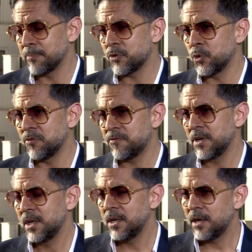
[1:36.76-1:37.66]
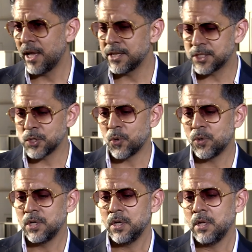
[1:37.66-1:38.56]
improve. And
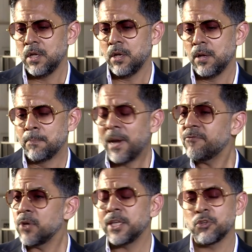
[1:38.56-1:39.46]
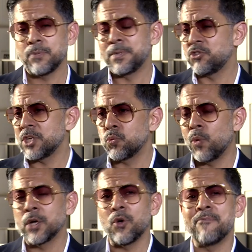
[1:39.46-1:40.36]
so mindful leadership is just
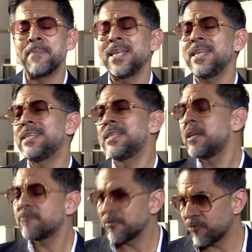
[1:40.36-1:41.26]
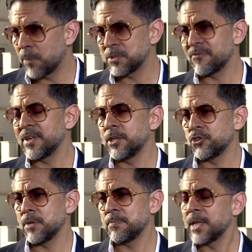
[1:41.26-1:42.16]
one of many different forms of
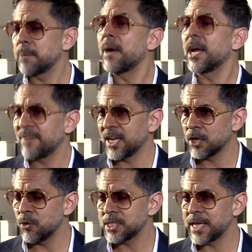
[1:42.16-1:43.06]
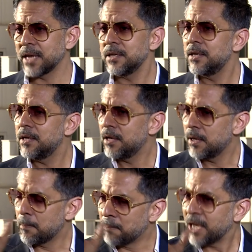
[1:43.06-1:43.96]
leadership that Mindvalley looks at.
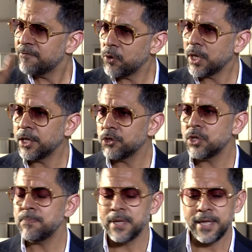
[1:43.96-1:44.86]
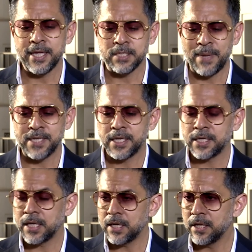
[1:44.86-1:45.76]
Mindful leadership is
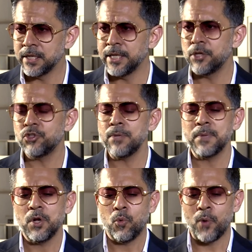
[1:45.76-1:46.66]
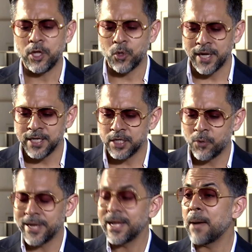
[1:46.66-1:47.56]
basically leadership where you're
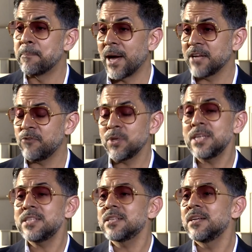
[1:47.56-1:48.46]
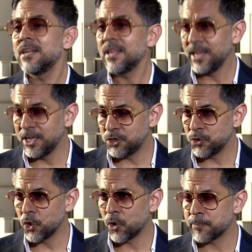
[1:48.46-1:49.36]
integrating mindfulness
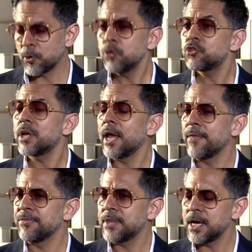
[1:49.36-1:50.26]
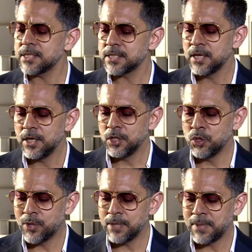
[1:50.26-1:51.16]
into your approach and thus
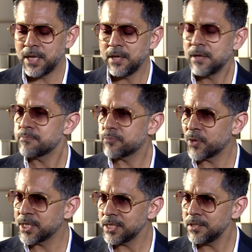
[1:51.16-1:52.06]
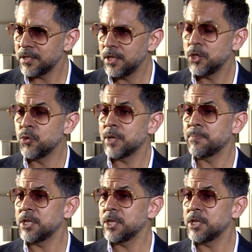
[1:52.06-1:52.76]
you can be present you can